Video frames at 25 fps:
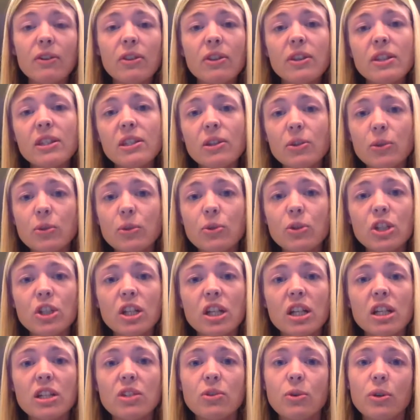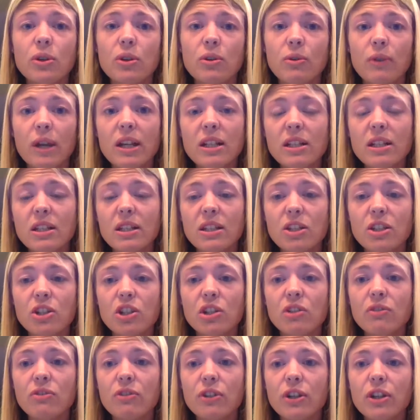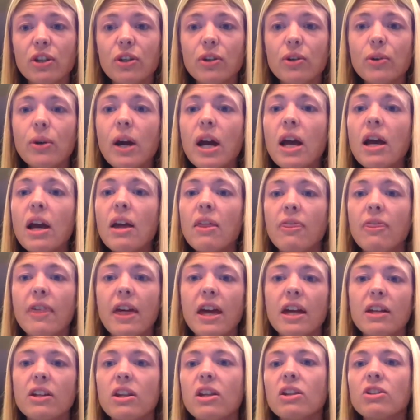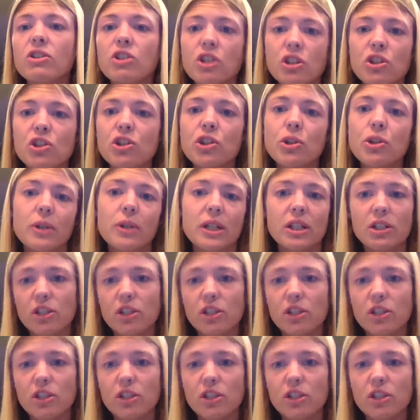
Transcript: the solution is or the right decision for you, then just do it.